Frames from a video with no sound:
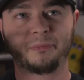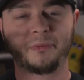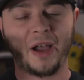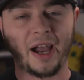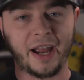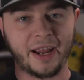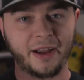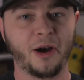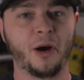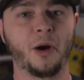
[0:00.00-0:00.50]

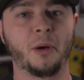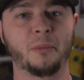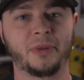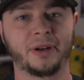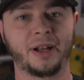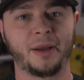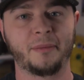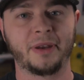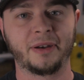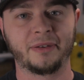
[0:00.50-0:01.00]
I hope.
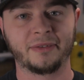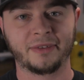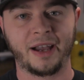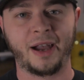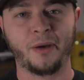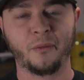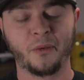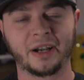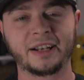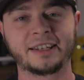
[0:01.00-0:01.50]
I mean,
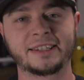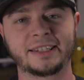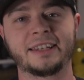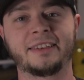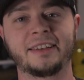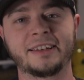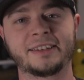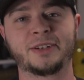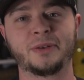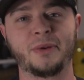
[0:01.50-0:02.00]
I want to see
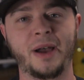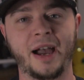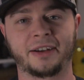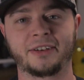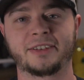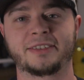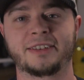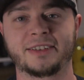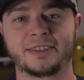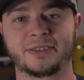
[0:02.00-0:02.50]
these two
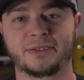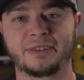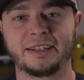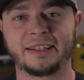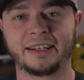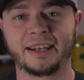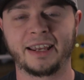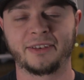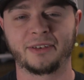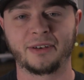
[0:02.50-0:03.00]
actors on screen
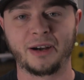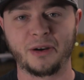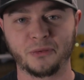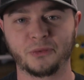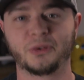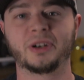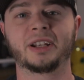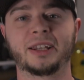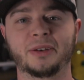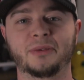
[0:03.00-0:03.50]
together. I
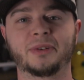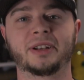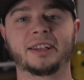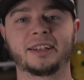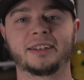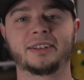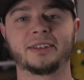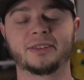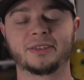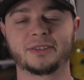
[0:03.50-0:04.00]
really,
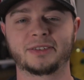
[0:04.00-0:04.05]
really do.